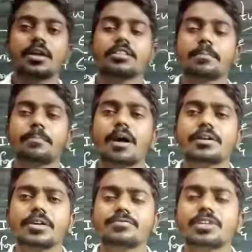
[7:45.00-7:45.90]
Some
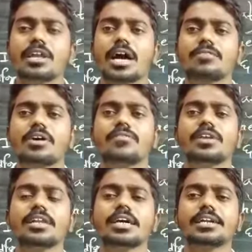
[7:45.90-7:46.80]
part of the lava
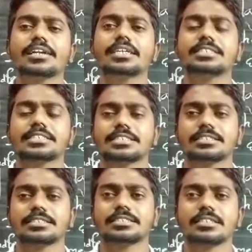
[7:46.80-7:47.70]
will not reach
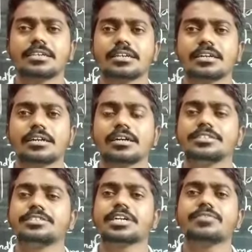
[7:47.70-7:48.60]
on
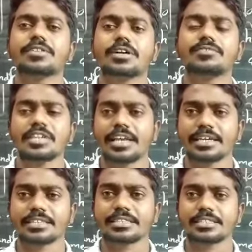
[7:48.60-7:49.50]
the surface of the
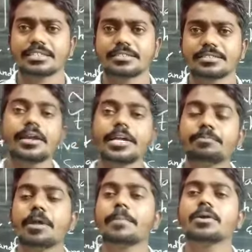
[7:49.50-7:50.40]
earth. It
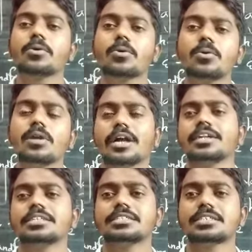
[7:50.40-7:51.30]
may be cool
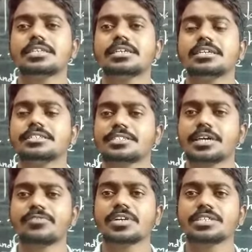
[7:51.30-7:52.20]
under the
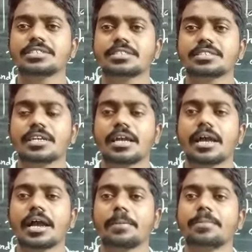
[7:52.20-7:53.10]
surface
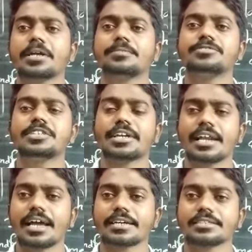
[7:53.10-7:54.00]
and becomes
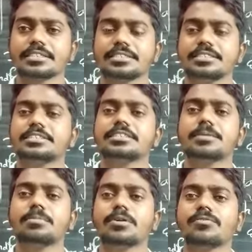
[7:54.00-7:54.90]
rocks. This
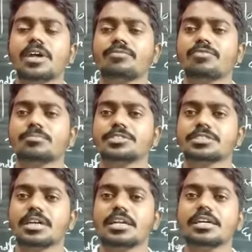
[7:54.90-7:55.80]
type of landforms is
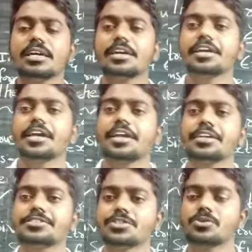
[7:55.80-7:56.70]
called
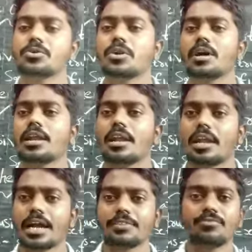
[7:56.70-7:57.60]
intrusive
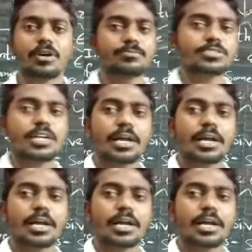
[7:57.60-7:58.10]
landforms.